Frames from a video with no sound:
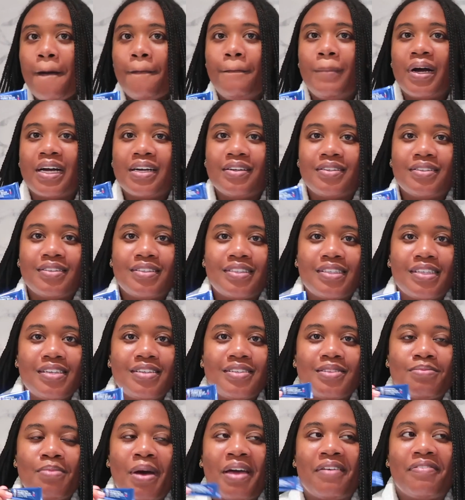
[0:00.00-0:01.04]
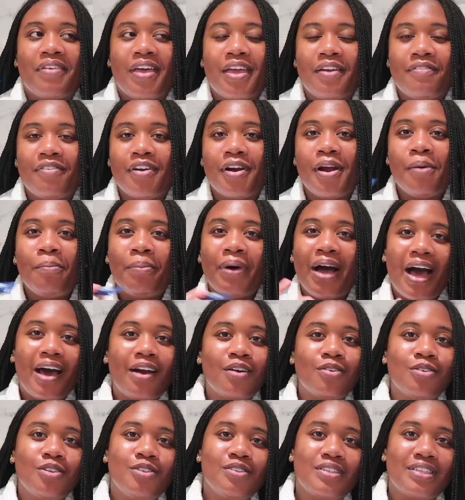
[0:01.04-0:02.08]
because it's my favorite, but I
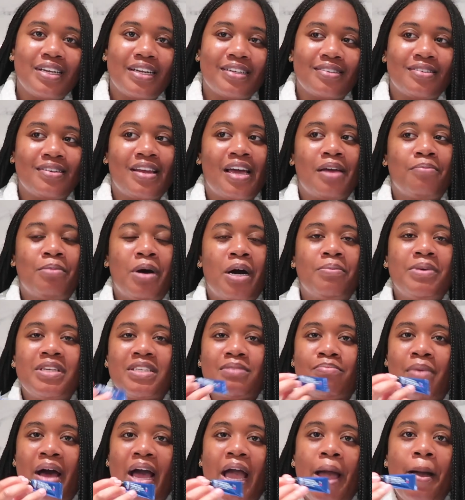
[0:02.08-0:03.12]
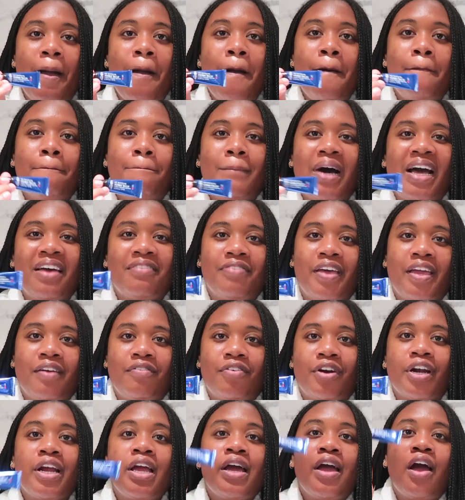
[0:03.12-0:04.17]
don't use it as a night balm. It's my
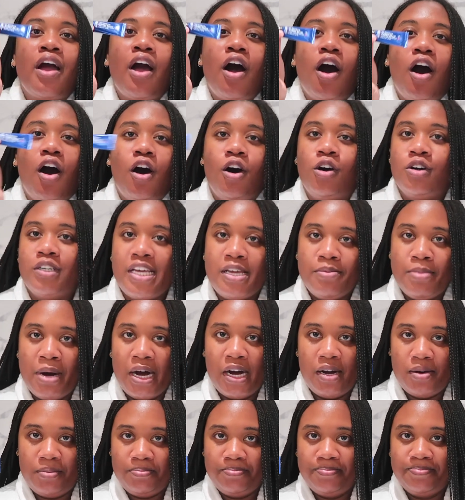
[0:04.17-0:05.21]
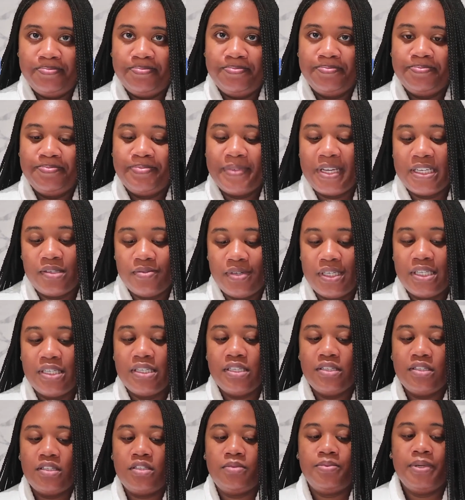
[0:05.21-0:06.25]
favorite all day balm. That's what it
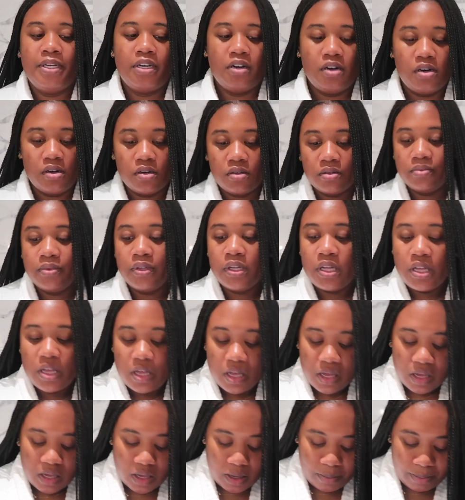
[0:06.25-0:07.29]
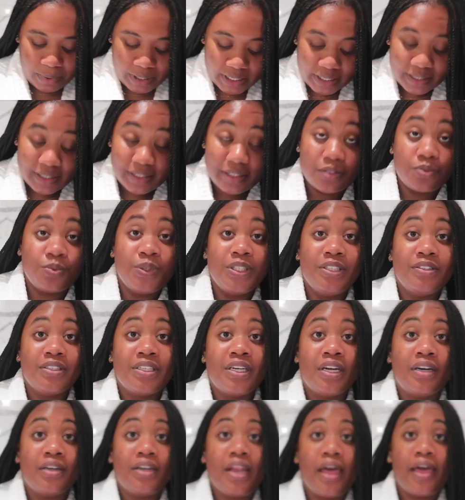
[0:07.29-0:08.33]
needs to be called because we use it
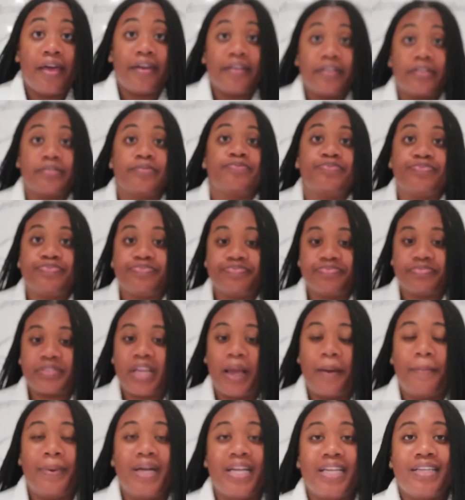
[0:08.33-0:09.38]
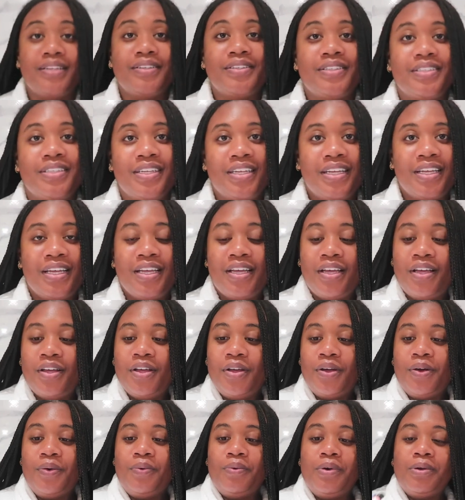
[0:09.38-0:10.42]
all day. But
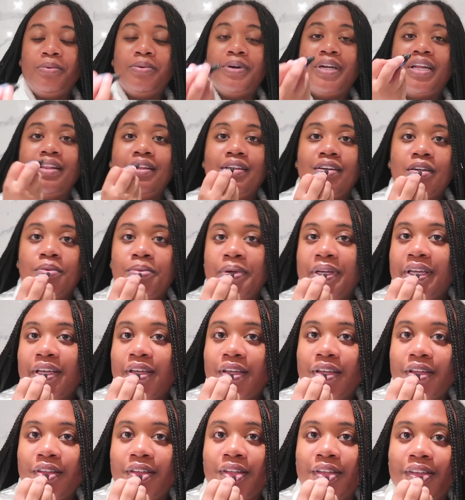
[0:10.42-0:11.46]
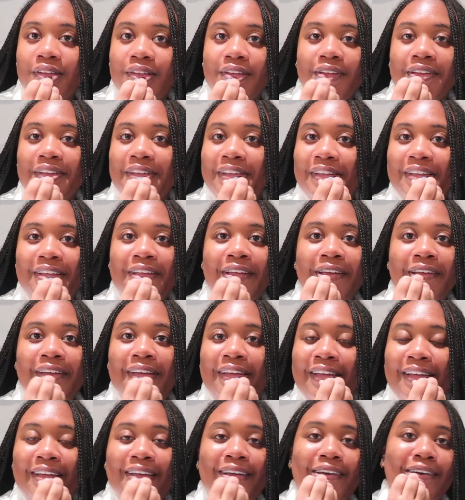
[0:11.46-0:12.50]
we put a little bit
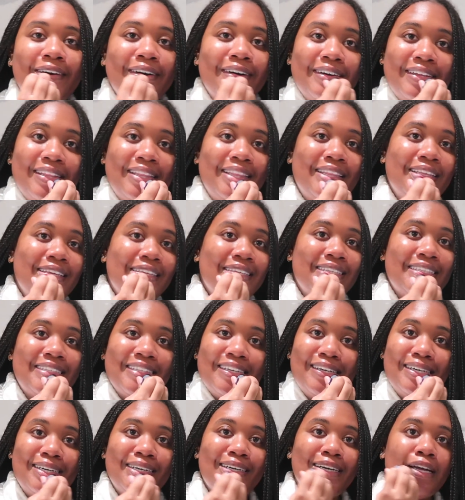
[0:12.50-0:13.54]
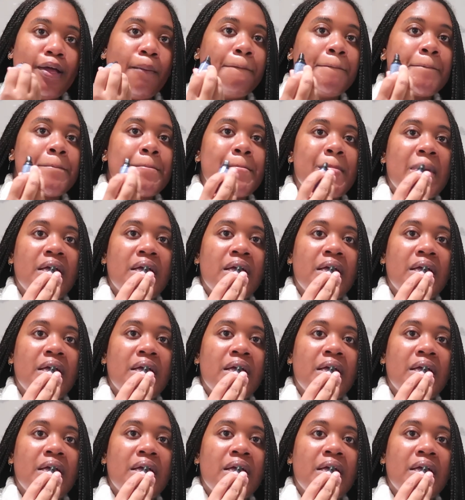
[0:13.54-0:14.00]
of this on.